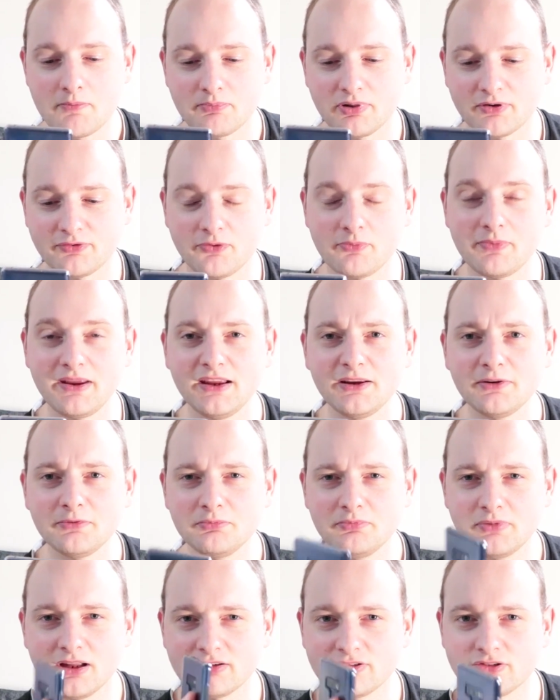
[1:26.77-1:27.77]
But for
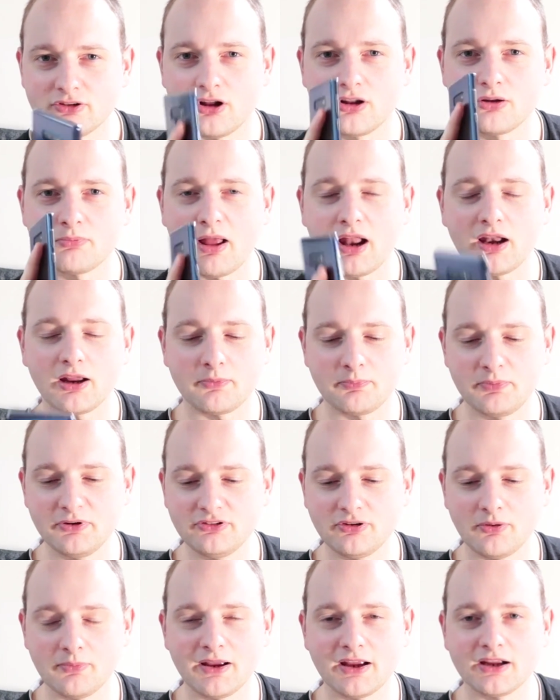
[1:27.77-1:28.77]
me, it's the automatic
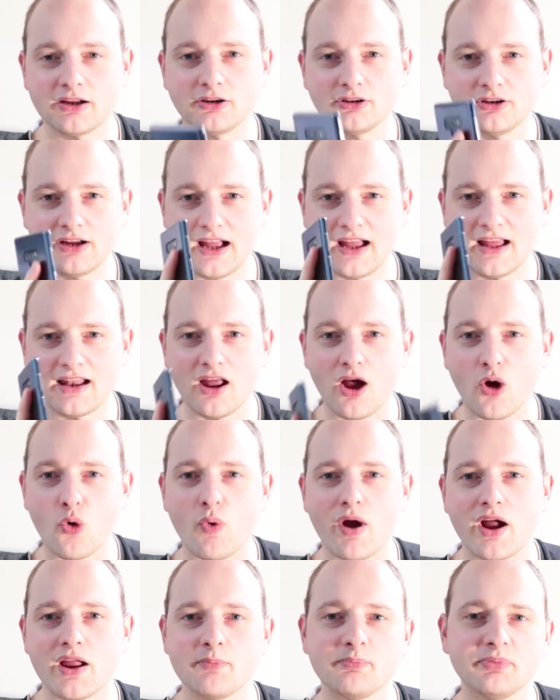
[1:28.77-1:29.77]
pizza maker and
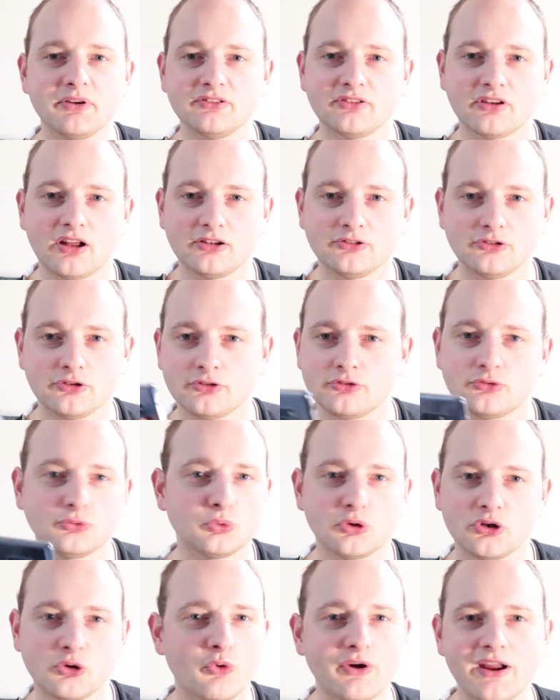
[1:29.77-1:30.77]
Hawaiian pizza, just
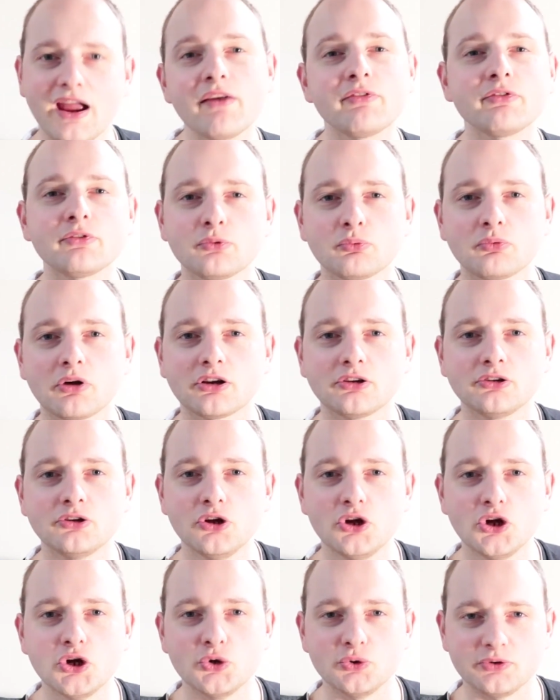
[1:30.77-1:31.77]
to annoy everyone
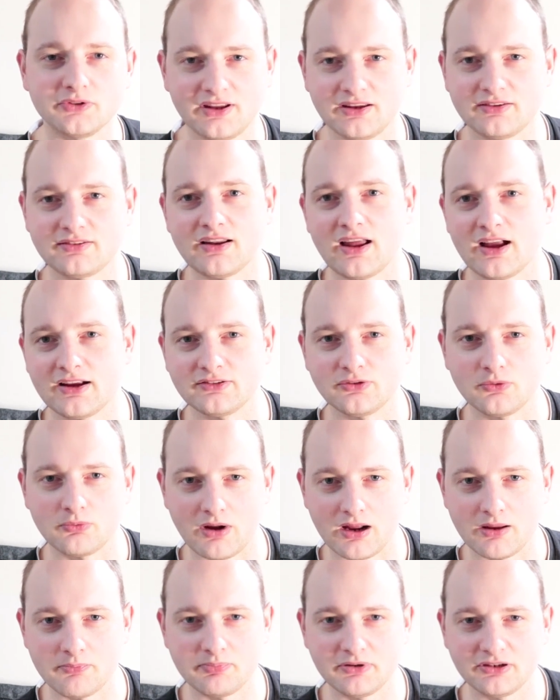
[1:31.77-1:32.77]
who dislikes
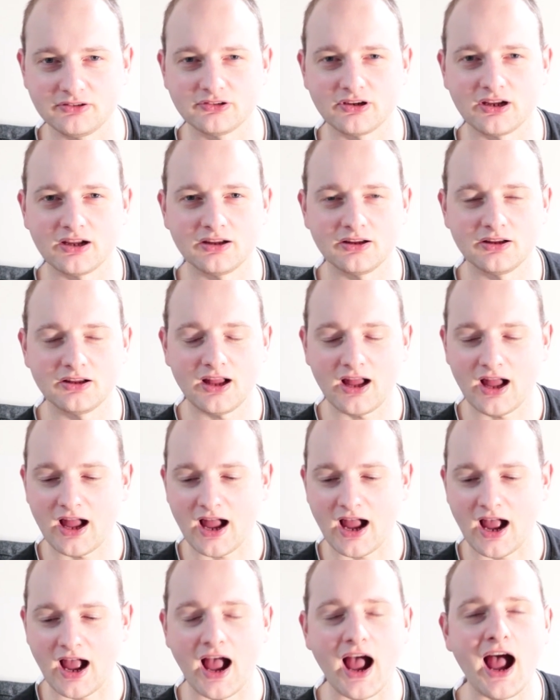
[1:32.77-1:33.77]
Hawaiian pizza.
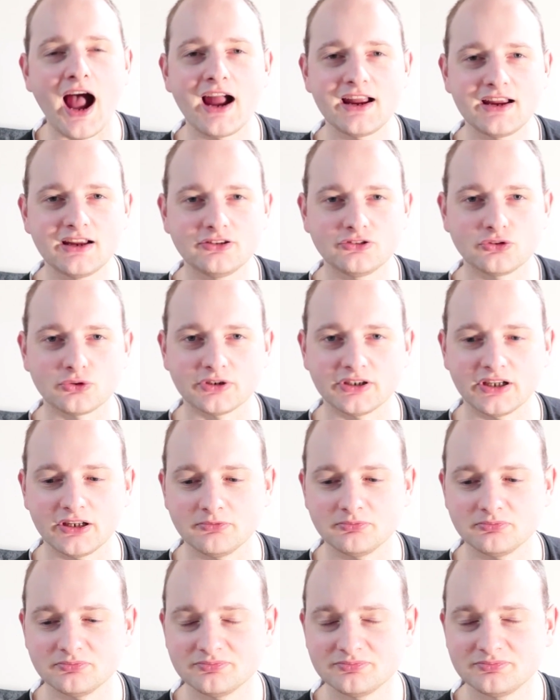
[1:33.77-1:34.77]
I enjoy it.